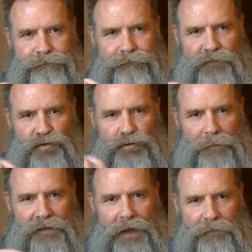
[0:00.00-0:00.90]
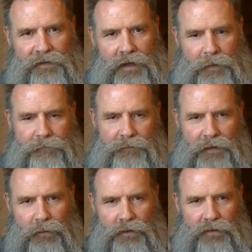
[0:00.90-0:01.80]
drip tops on them,
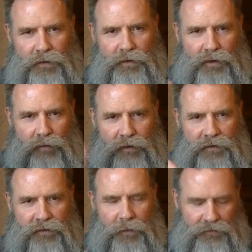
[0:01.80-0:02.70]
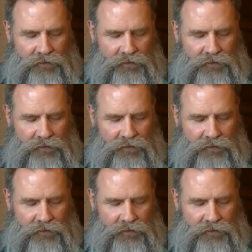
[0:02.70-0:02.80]
where you turn it over and it's supposed to,